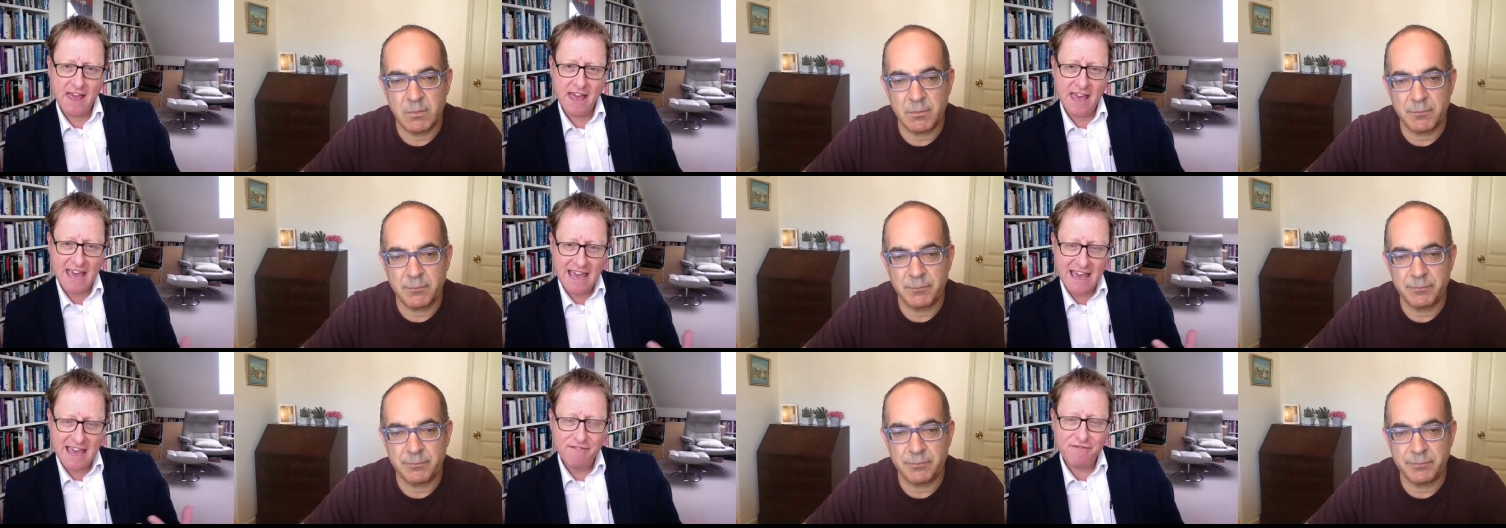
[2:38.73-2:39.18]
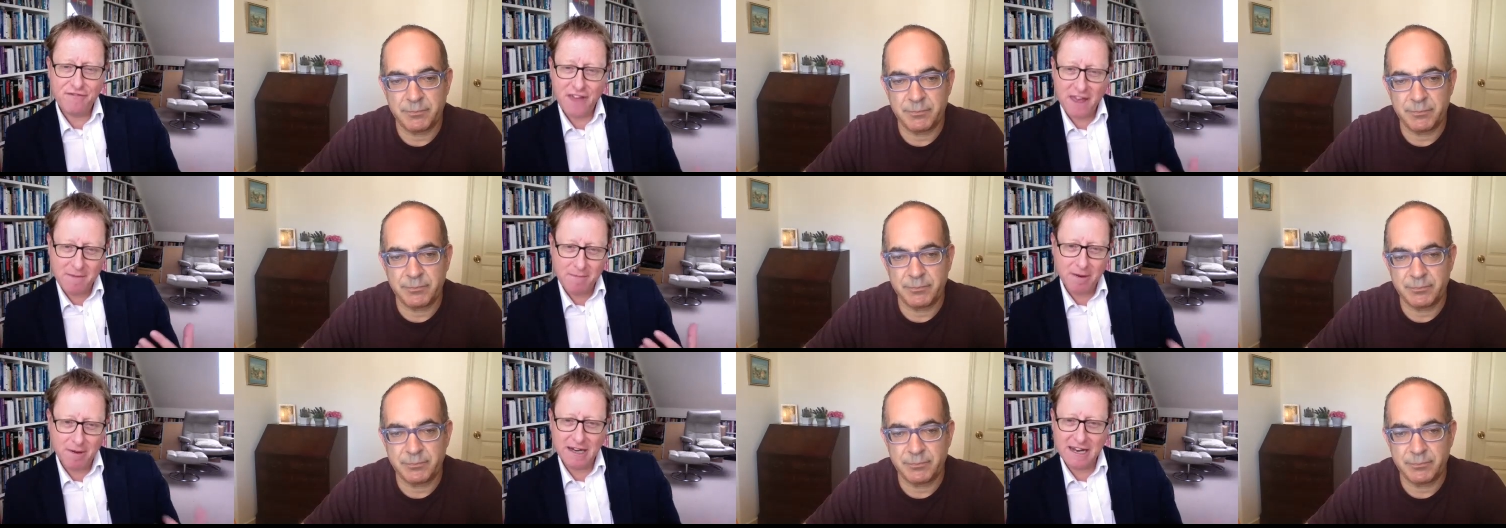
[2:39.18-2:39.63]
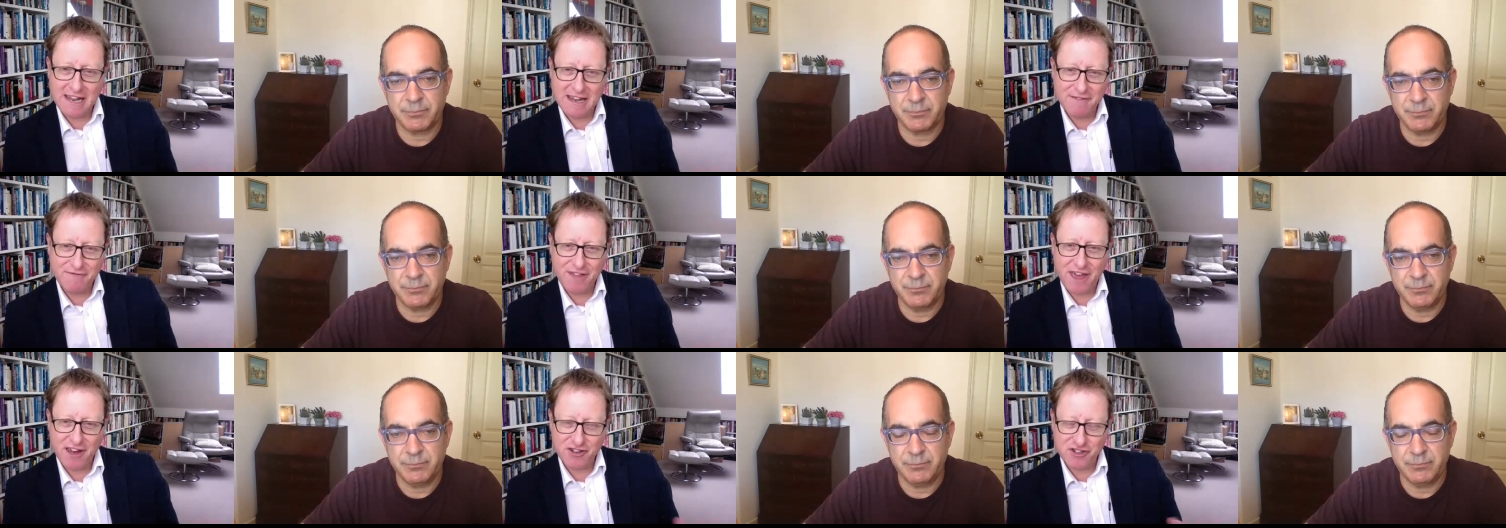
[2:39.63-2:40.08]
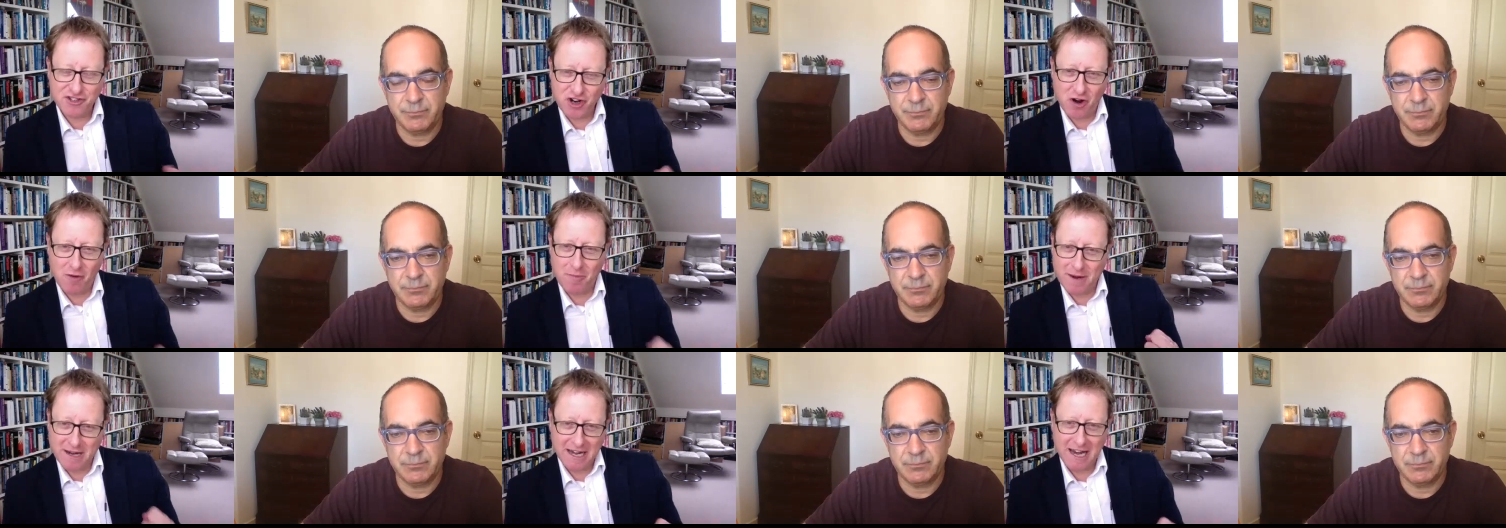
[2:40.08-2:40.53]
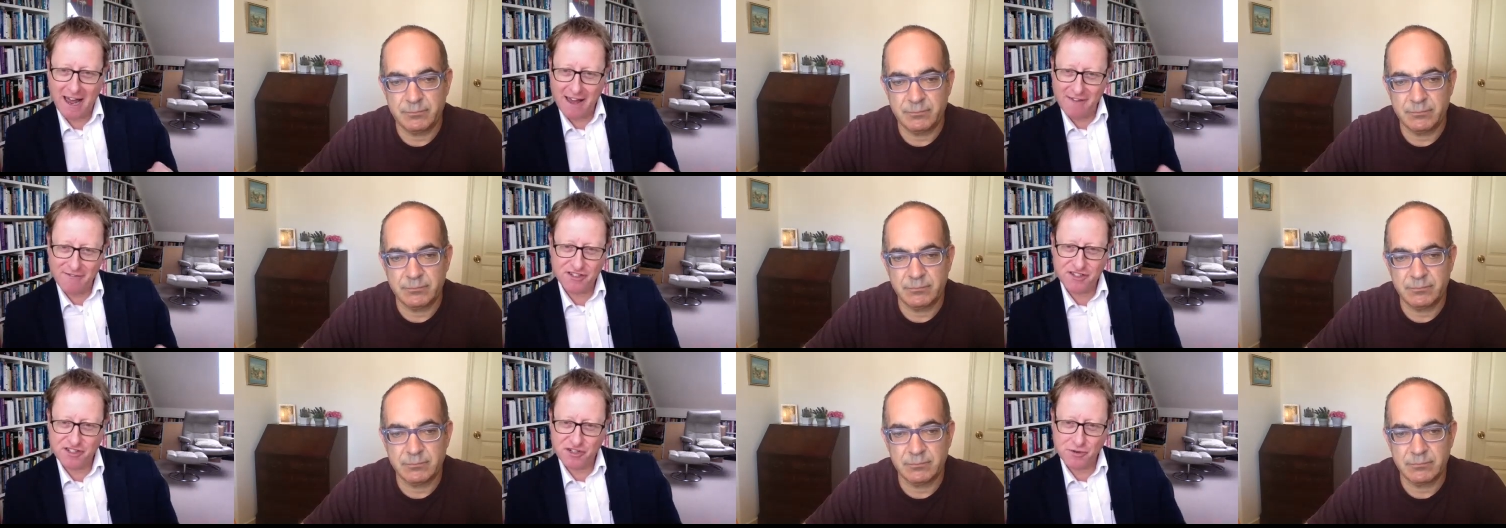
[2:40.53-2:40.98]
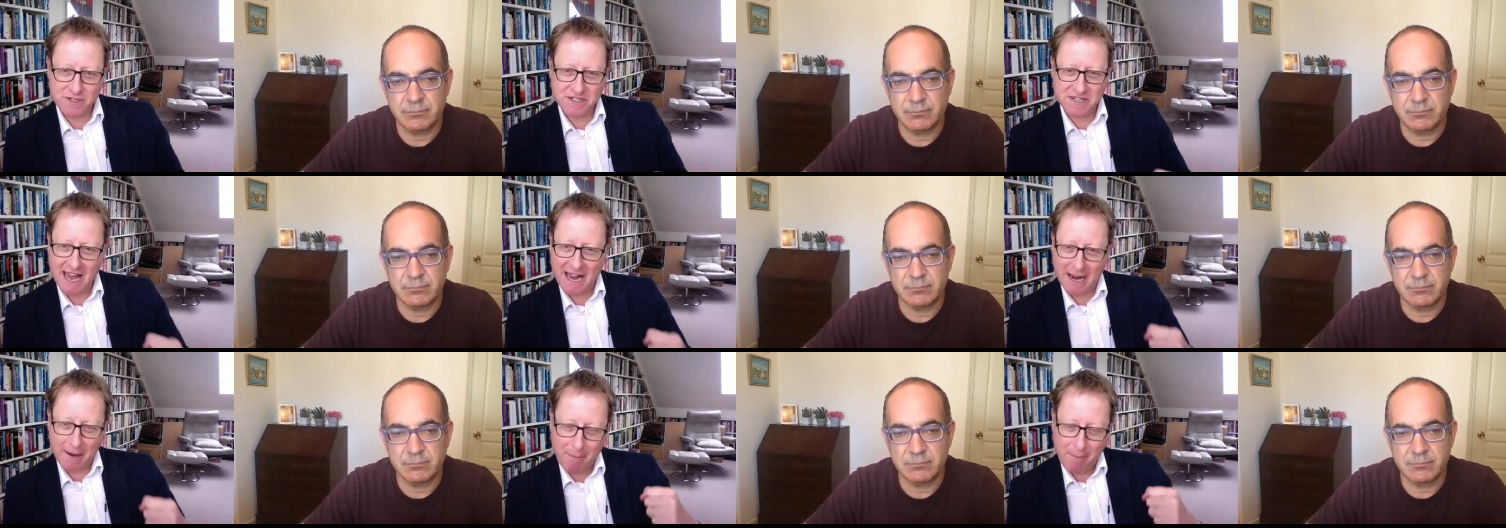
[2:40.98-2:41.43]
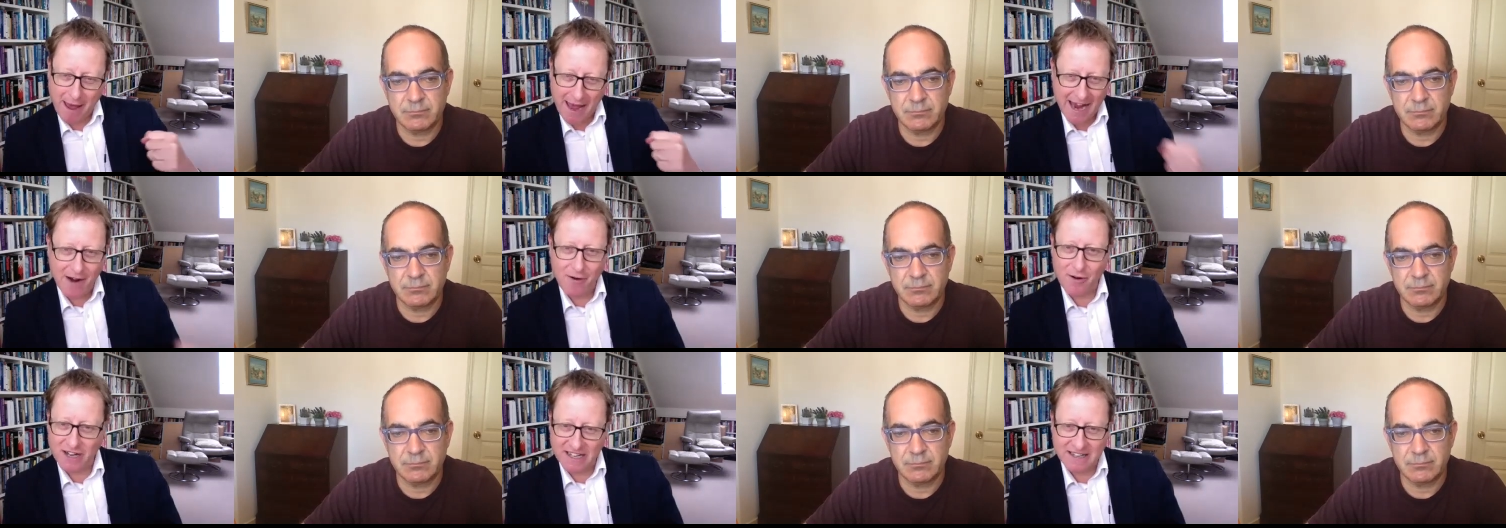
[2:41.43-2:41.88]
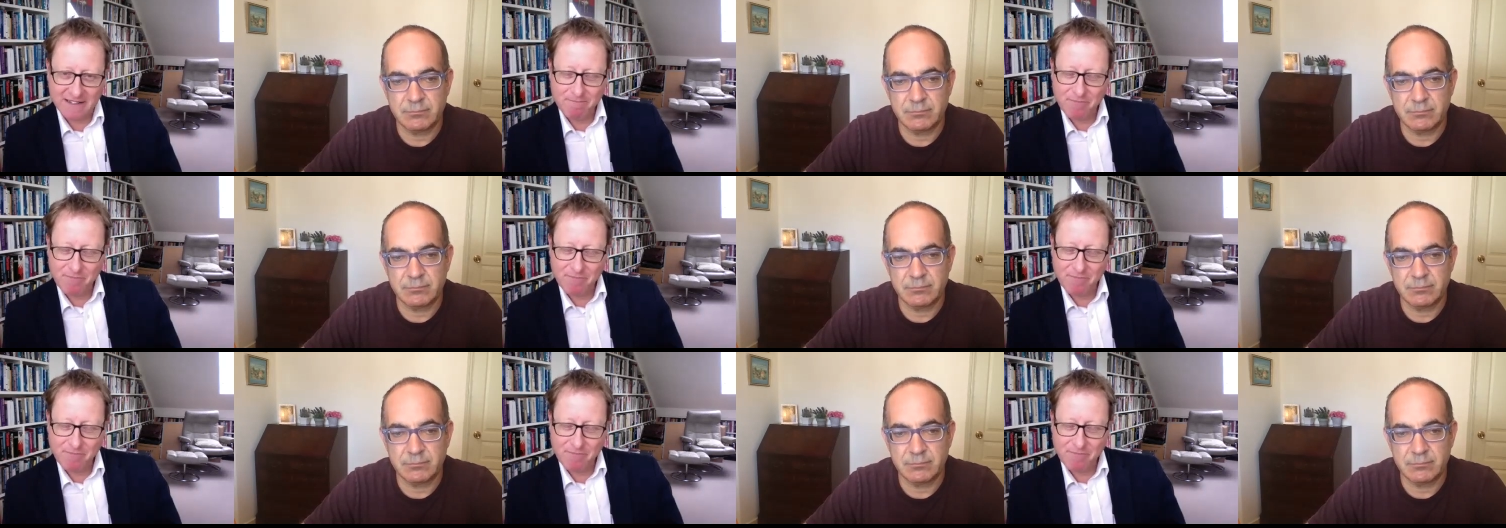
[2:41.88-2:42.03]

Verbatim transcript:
Speaker 1: if they believe their job in life is to attack power,